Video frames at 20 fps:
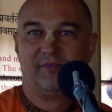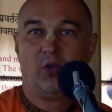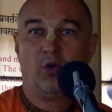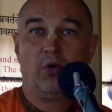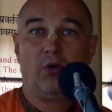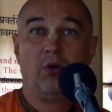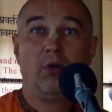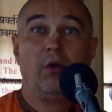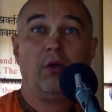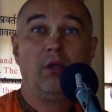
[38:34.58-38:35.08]

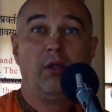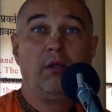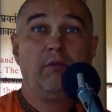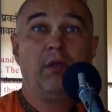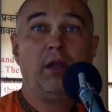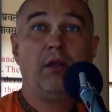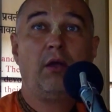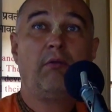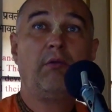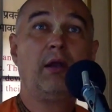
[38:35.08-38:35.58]
Oh,
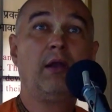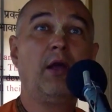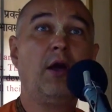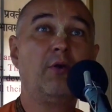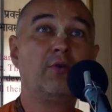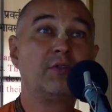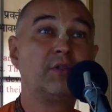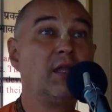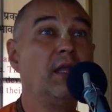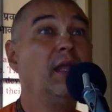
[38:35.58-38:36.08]
even our
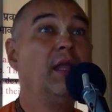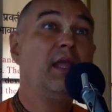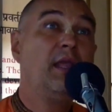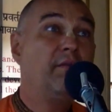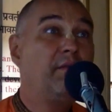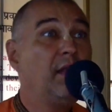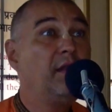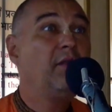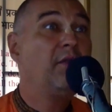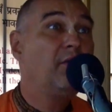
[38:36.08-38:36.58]
house,
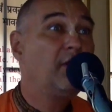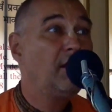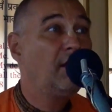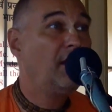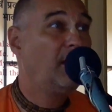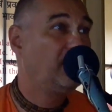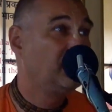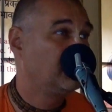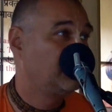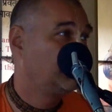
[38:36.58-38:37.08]
even your
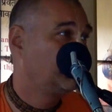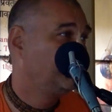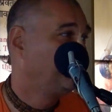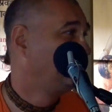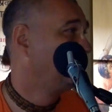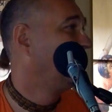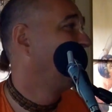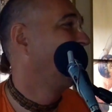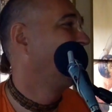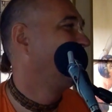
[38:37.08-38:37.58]
house.
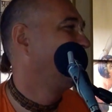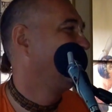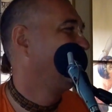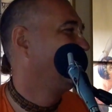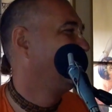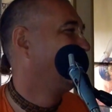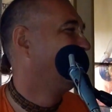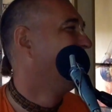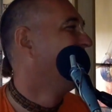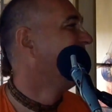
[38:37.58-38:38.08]

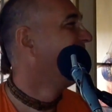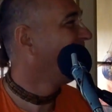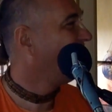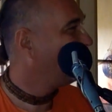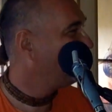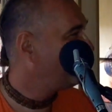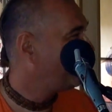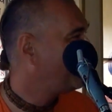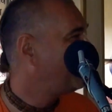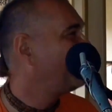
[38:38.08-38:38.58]

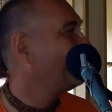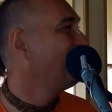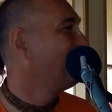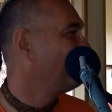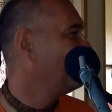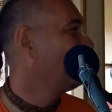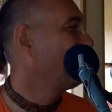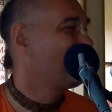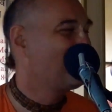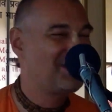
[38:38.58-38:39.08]
Everything
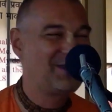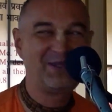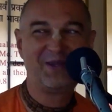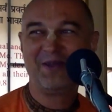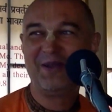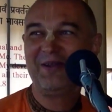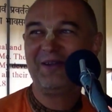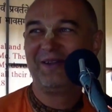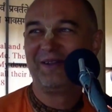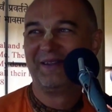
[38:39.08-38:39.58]
belongs to
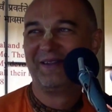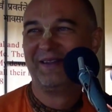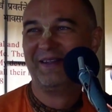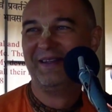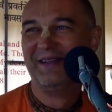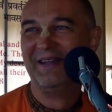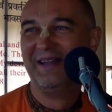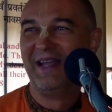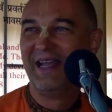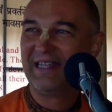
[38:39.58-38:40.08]
Lord.
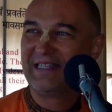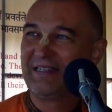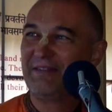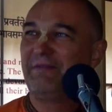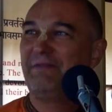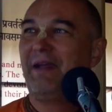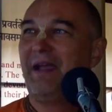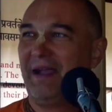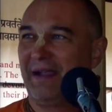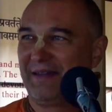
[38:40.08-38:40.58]
It's a
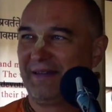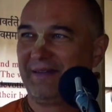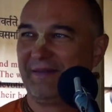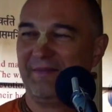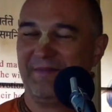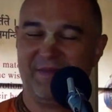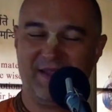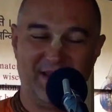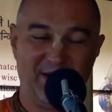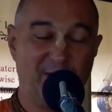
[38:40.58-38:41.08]
fact.
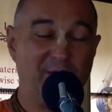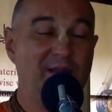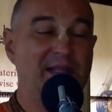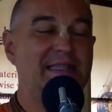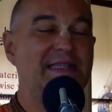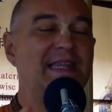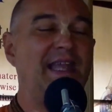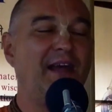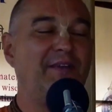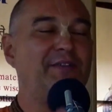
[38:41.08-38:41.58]
You will
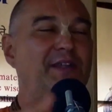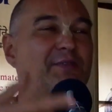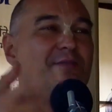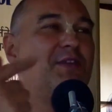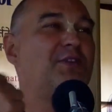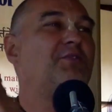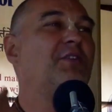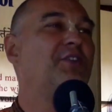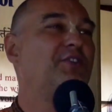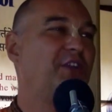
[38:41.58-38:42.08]
see after
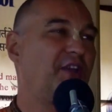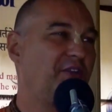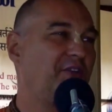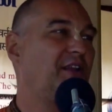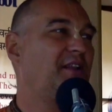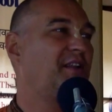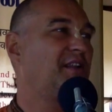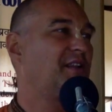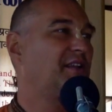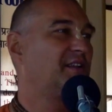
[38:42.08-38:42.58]
Vishwan
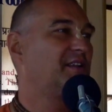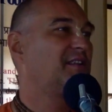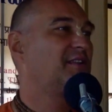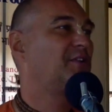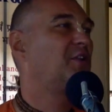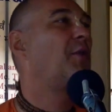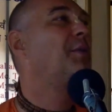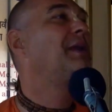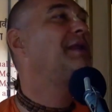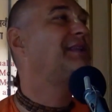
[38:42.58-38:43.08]
Chakravarti
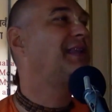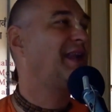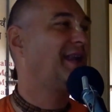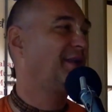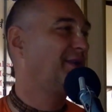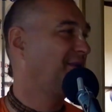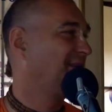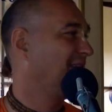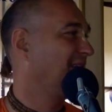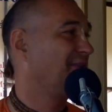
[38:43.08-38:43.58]

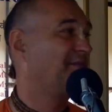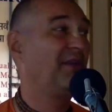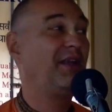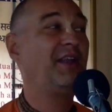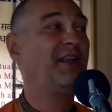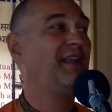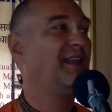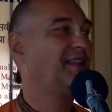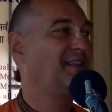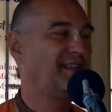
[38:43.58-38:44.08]
commentary on that.
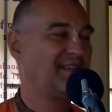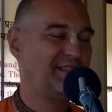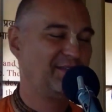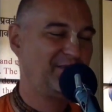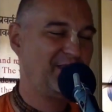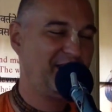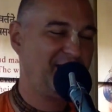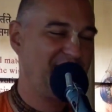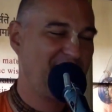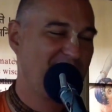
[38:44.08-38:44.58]
Very interesting,
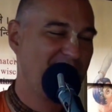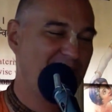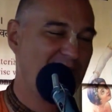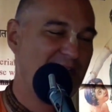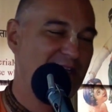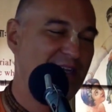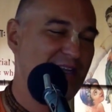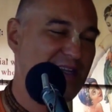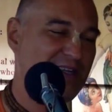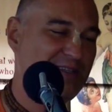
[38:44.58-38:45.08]
very,
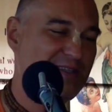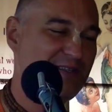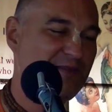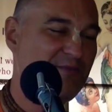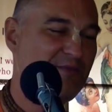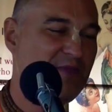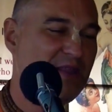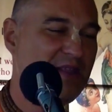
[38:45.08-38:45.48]
very nice.